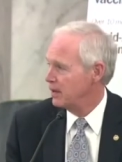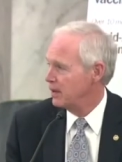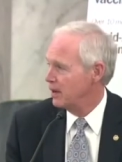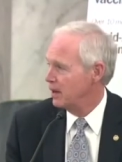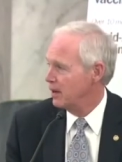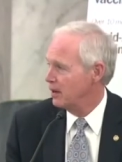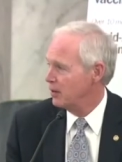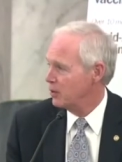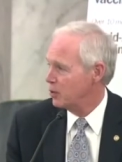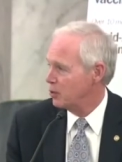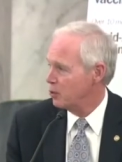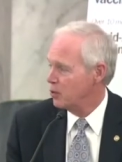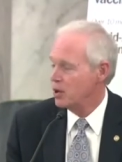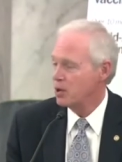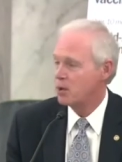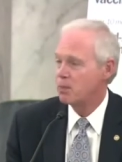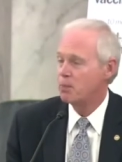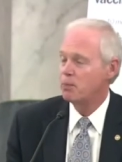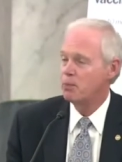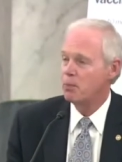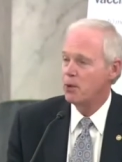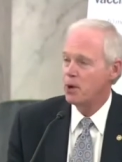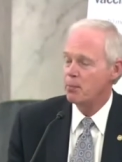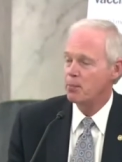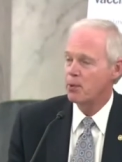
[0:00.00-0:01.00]
The
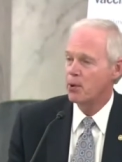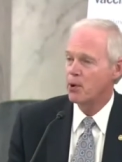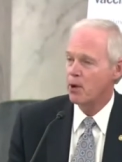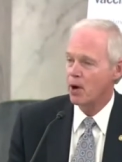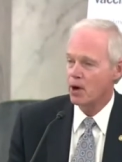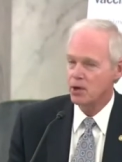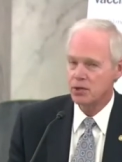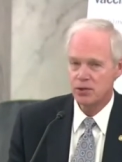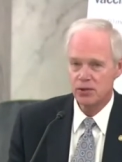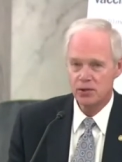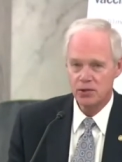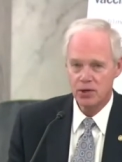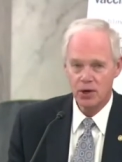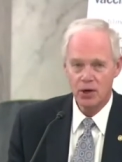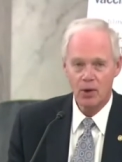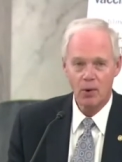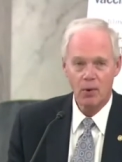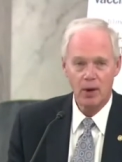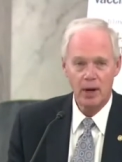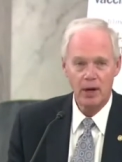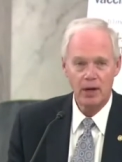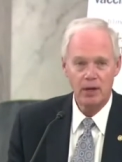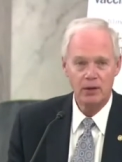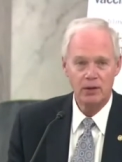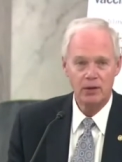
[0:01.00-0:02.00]
repercussions are
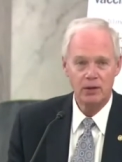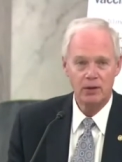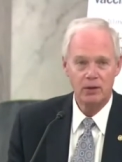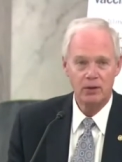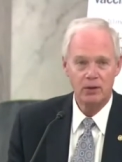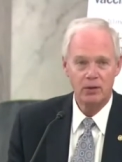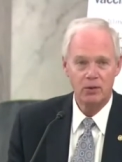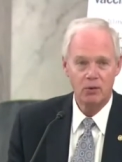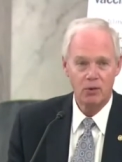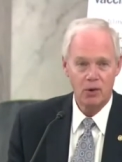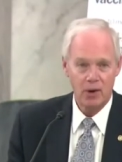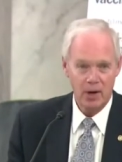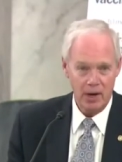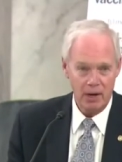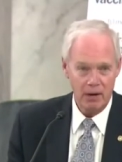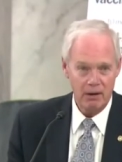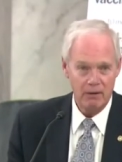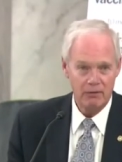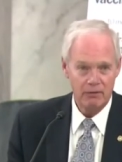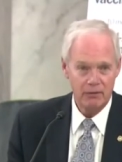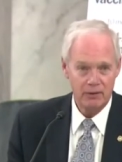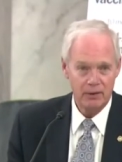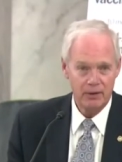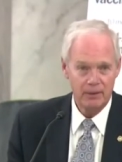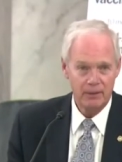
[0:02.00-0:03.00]
quite
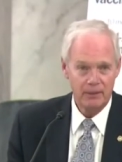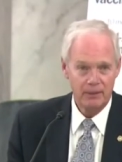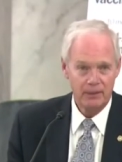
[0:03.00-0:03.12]
grave.